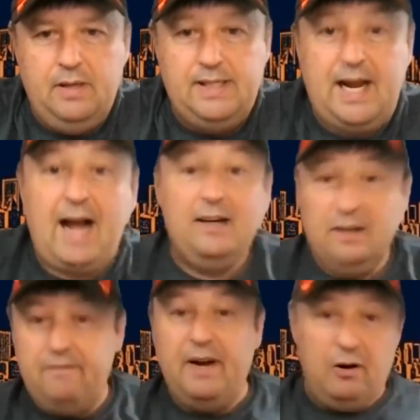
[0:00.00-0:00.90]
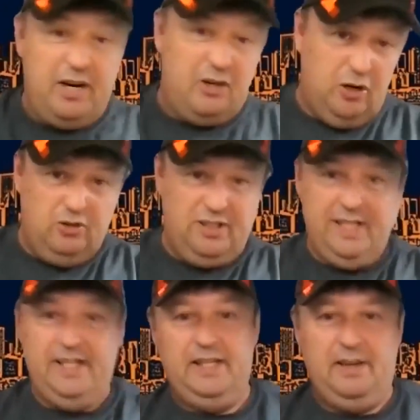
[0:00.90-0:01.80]
See, I live very close
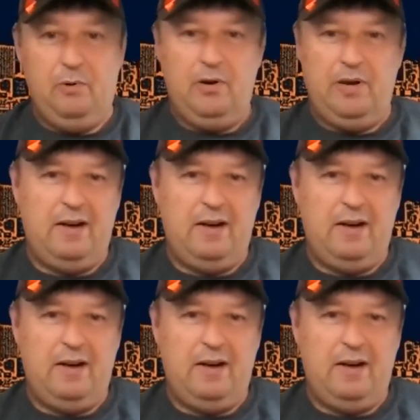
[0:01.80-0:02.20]
to Disney World.